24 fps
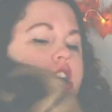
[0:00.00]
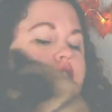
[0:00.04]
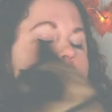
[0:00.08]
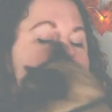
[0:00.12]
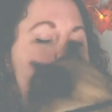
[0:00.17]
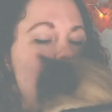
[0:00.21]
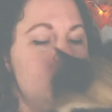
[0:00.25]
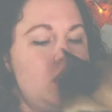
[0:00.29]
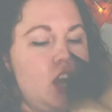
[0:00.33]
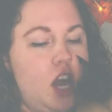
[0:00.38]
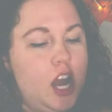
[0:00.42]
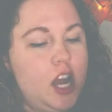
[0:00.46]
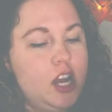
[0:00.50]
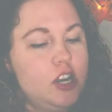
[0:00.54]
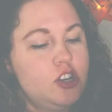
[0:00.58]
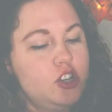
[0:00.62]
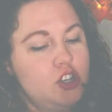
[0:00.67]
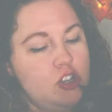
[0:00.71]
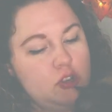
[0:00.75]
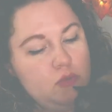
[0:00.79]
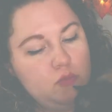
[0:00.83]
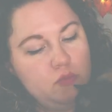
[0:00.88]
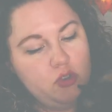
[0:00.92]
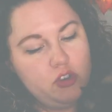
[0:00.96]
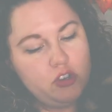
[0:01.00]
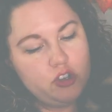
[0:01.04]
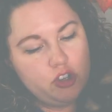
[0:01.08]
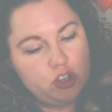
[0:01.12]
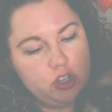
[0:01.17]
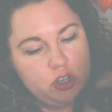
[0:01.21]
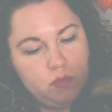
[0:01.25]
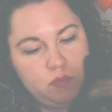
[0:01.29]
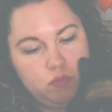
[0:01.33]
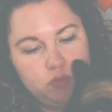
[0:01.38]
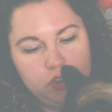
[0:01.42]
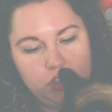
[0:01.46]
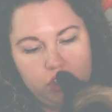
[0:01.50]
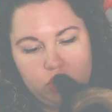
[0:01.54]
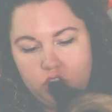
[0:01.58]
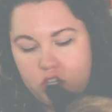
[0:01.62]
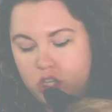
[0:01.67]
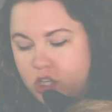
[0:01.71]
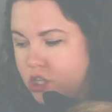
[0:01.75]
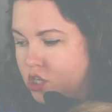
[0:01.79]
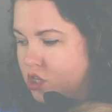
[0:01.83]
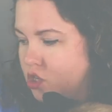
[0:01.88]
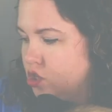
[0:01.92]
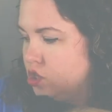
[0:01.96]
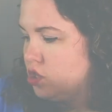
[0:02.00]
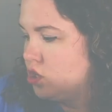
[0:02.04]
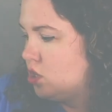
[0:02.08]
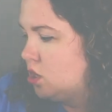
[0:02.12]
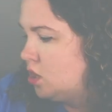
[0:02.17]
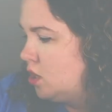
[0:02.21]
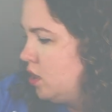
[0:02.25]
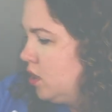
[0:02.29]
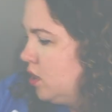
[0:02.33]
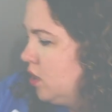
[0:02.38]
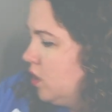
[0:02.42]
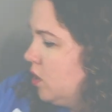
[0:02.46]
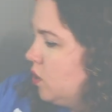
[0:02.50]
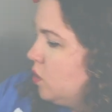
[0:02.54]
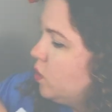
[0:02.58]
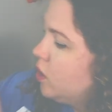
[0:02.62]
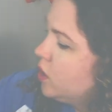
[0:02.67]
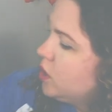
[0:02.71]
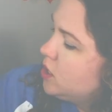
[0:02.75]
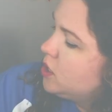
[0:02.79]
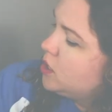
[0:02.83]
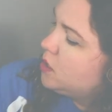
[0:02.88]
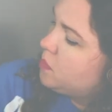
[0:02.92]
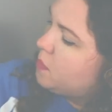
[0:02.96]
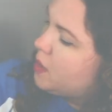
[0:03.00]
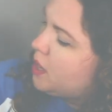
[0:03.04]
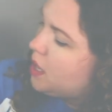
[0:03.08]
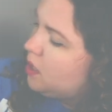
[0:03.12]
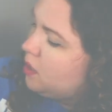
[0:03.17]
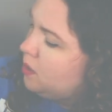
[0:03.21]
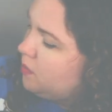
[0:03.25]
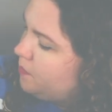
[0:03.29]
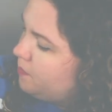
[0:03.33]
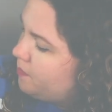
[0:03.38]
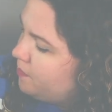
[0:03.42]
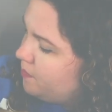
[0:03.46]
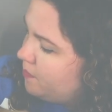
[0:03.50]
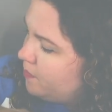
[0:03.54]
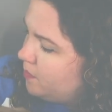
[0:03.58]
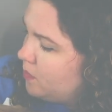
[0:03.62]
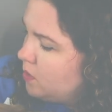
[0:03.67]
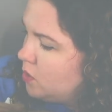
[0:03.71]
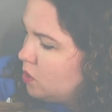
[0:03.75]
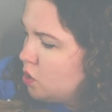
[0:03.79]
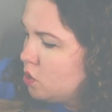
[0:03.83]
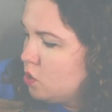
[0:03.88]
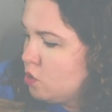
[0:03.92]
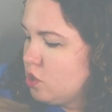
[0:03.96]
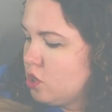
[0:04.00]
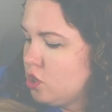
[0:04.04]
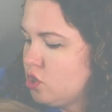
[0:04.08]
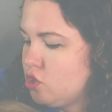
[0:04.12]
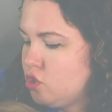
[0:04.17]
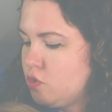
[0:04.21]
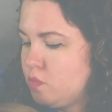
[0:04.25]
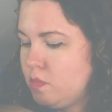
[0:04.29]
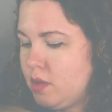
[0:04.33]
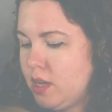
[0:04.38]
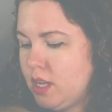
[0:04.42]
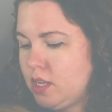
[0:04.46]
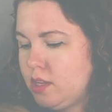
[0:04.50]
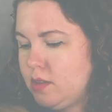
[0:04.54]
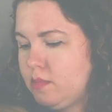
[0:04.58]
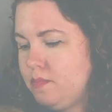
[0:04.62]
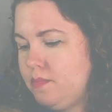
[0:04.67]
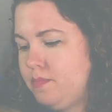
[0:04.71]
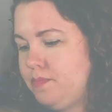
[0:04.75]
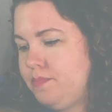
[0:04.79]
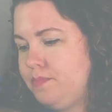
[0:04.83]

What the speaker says: I got smooshy mushies. You wanna smell? You wanna smell him?